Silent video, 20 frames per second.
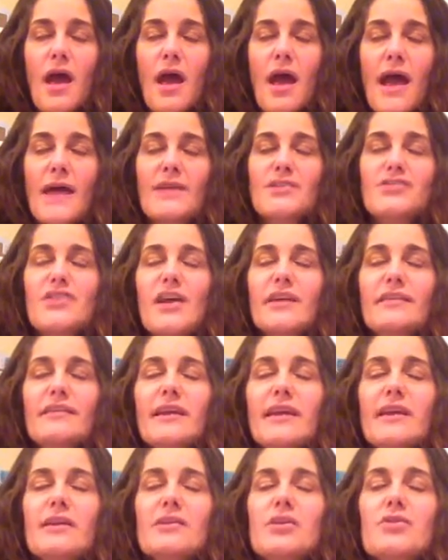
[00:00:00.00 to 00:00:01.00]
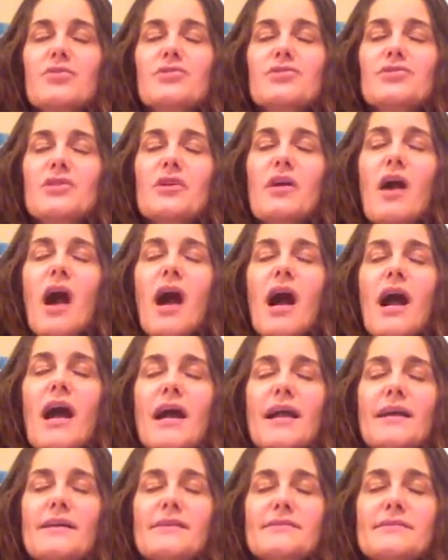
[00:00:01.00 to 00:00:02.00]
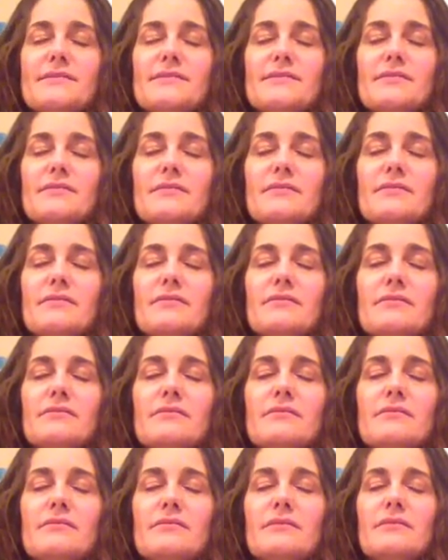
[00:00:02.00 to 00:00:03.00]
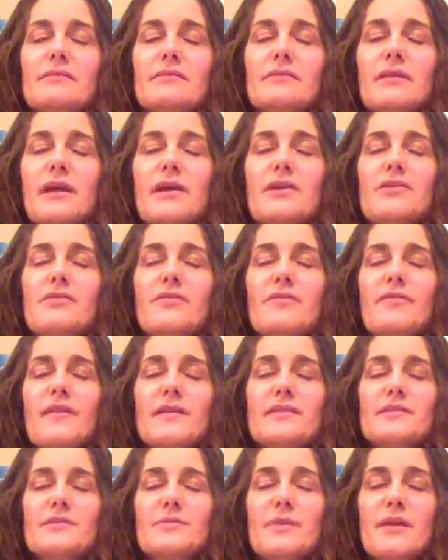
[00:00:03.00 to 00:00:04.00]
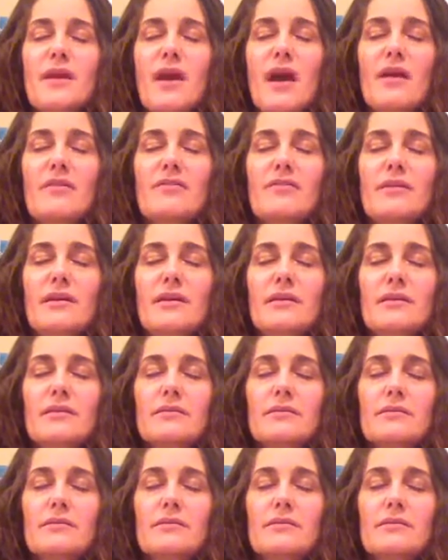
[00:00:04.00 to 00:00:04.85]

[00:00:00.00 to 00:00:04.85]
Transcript: And gently close your eyes. Let your face be heavy.